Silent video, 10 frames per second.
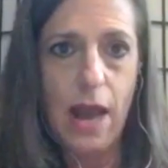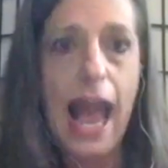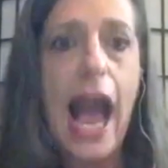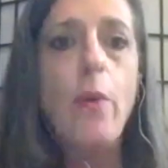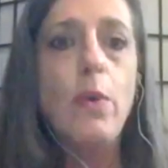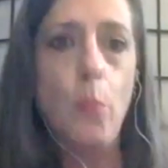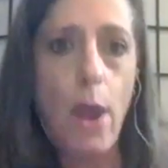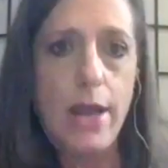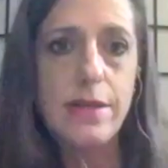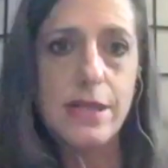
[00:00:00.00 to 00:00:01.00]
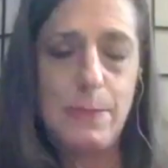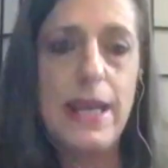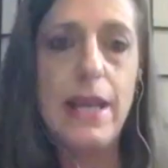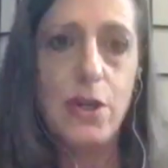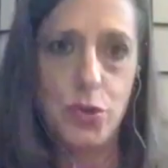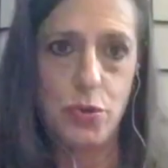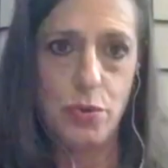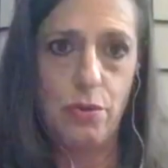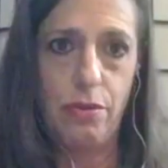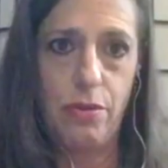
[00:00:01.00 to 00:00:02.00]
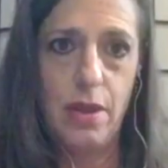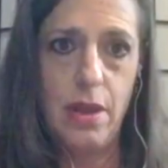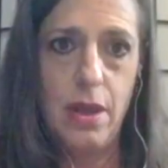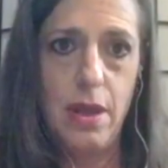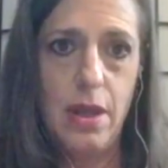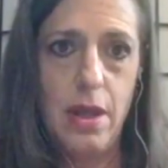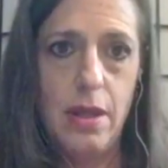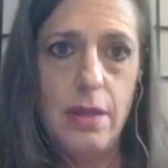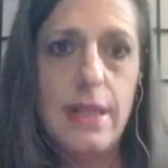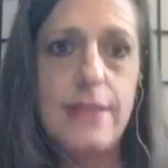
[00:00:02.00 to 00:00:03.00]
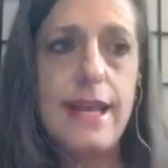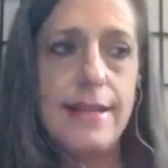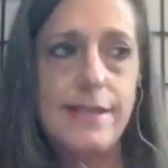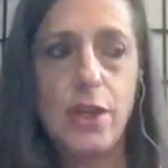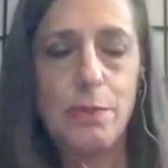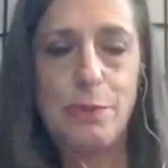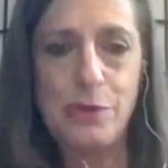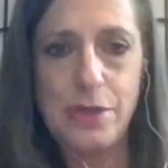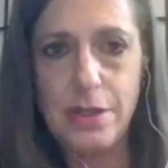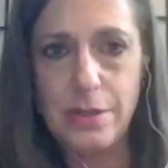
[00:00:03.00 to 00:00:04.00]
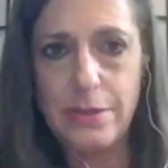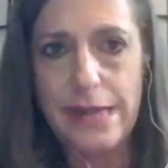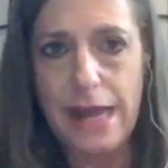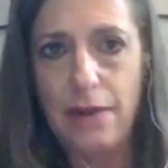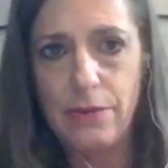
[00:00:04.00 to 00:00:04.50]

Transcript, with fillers: how and when to speak a truth that takes the other person into account.